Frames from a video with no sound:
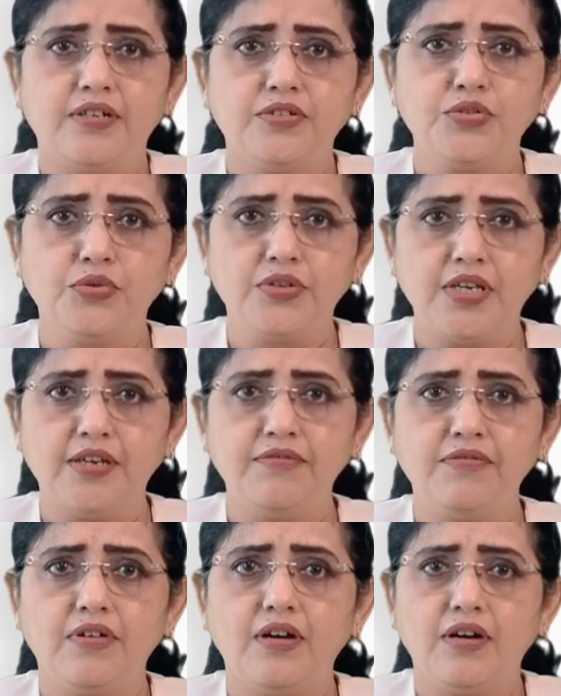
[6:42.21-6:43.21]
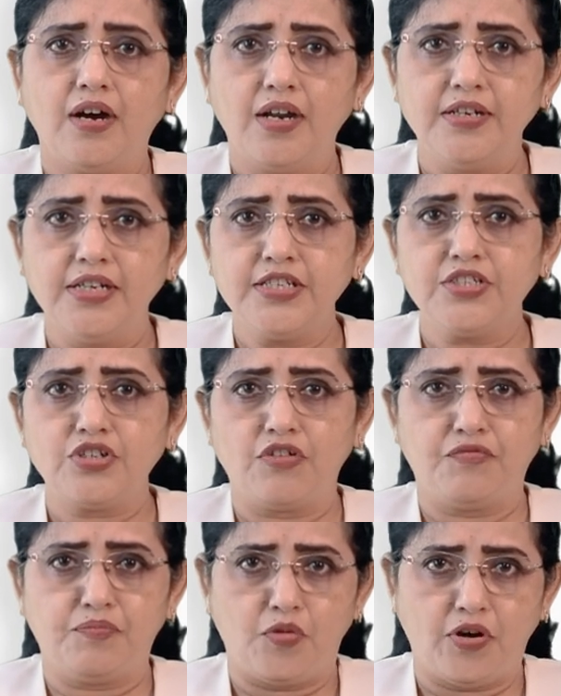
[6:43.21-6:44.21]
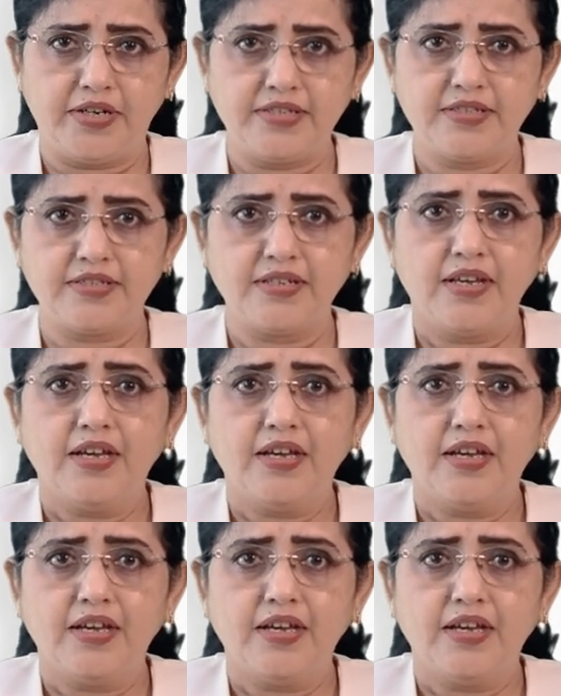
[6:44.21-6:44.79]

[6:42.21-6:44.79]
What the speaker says: to give a list of points,